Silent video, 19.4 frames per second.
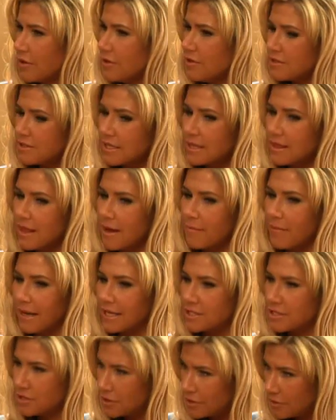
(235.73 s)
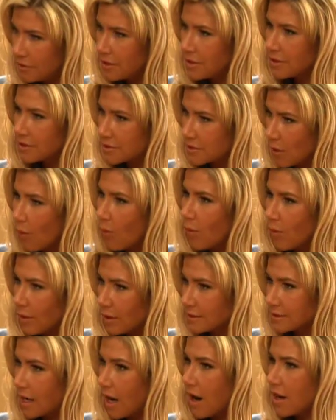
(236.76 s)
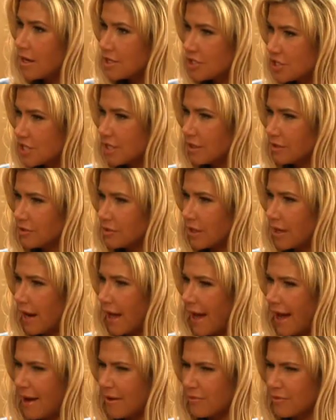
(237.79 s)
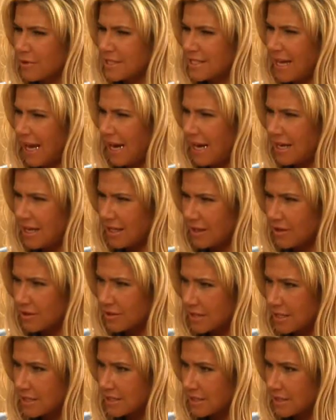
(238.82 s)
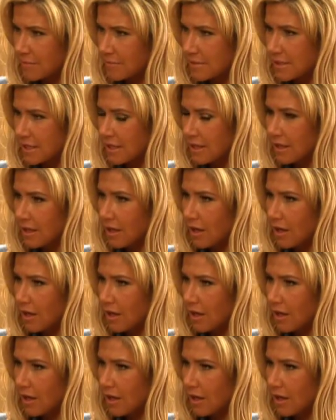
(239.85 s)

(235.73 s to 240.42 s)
You said that by 2 years old, our children have retained in their systems